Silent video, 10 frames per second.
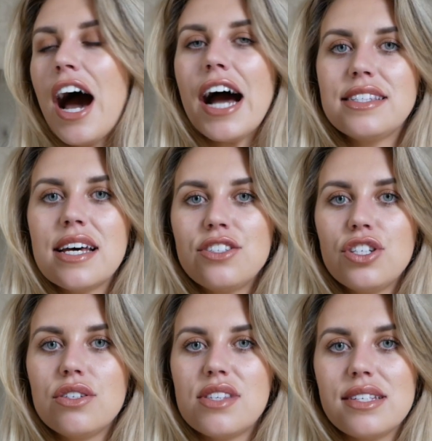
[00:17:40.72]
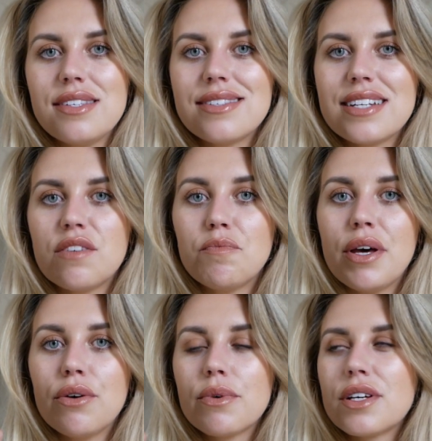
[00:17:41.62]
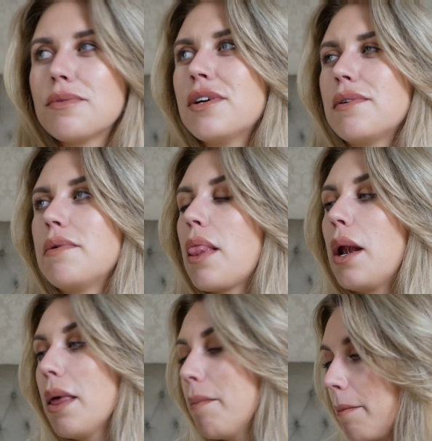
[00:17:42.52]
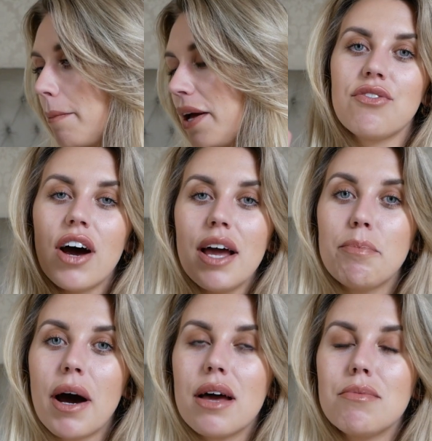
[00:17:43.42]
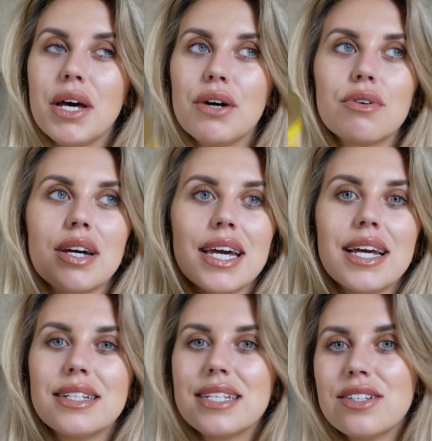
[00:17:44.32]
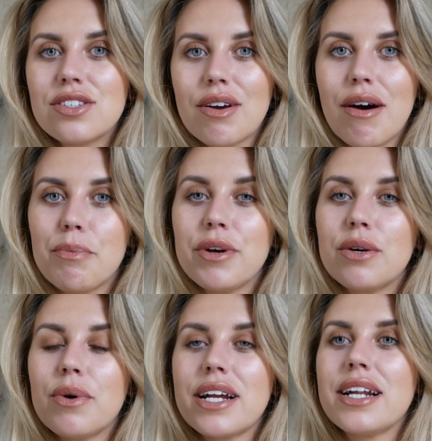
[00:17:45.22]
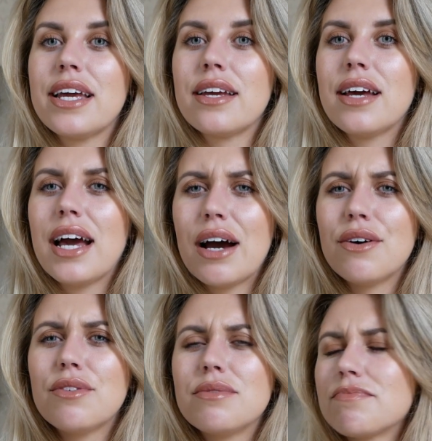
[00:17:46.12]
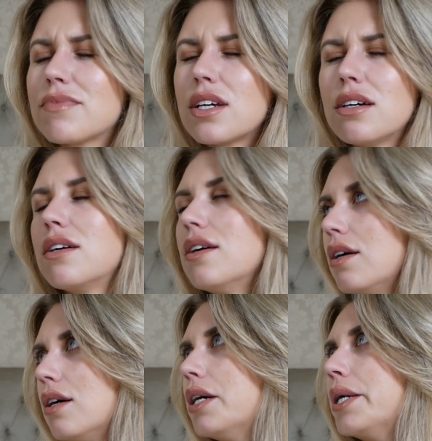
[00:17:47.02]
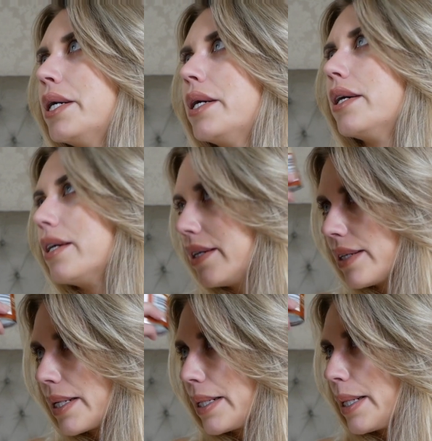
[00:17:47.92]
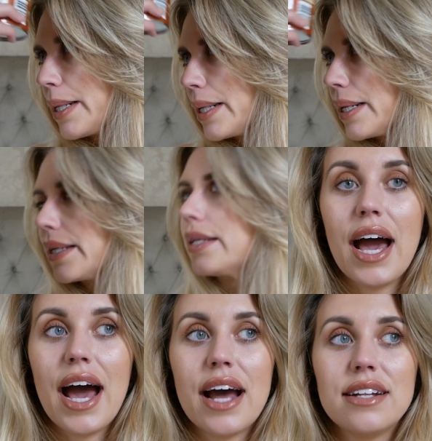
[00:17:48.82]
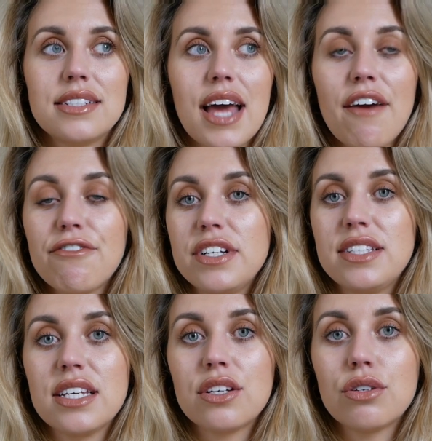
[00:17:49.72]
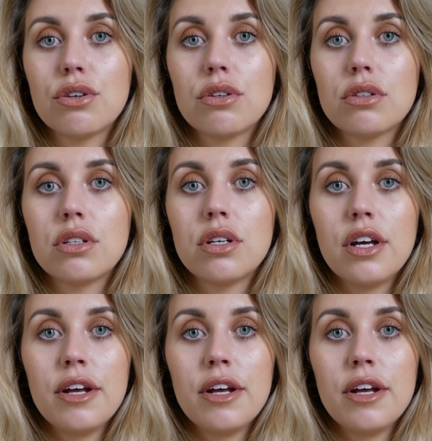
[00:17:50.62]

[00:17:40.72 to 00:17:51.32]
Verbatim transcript: I tend to use this instead of milk. If I buy a milk, it tends to go out pretty quickly. Out. Oh. And every single,